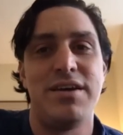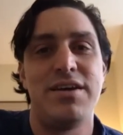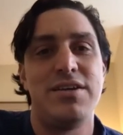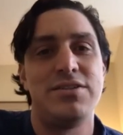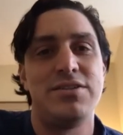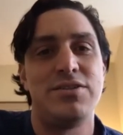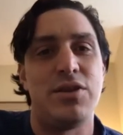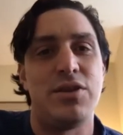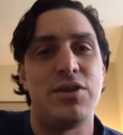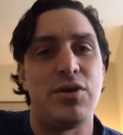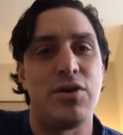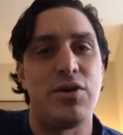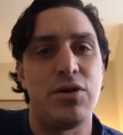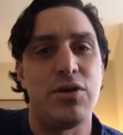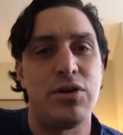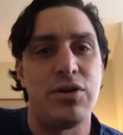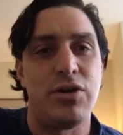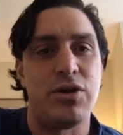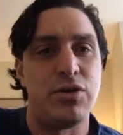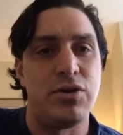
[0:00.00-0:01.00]
So the
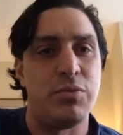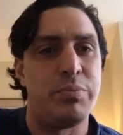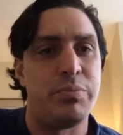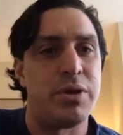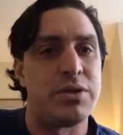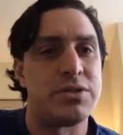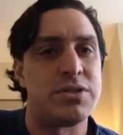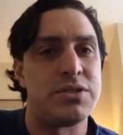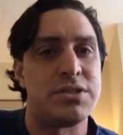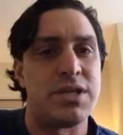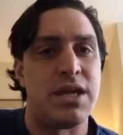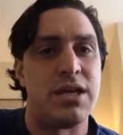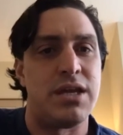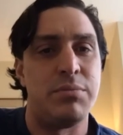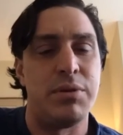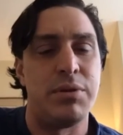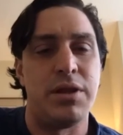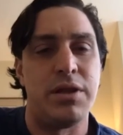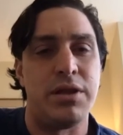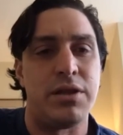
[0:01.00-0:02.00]
earlier you put
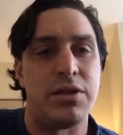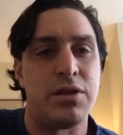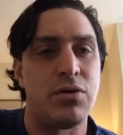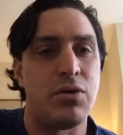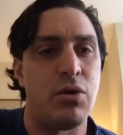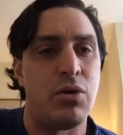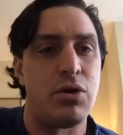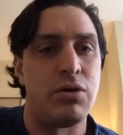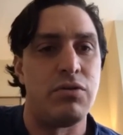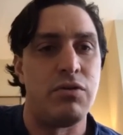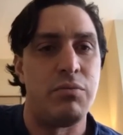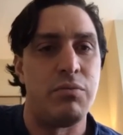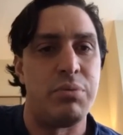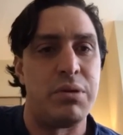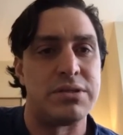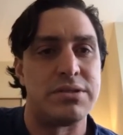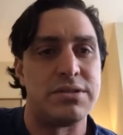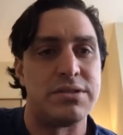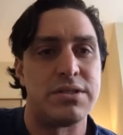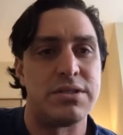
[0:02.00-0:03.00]
sustainability at the core of your
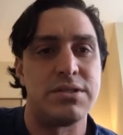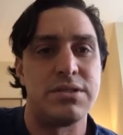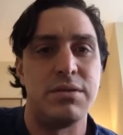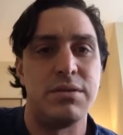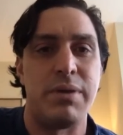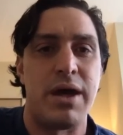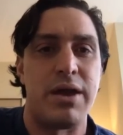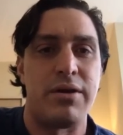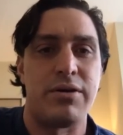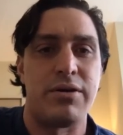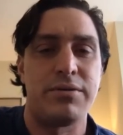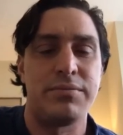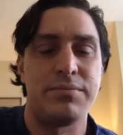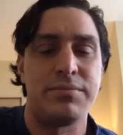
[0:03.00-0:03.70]
business, the better.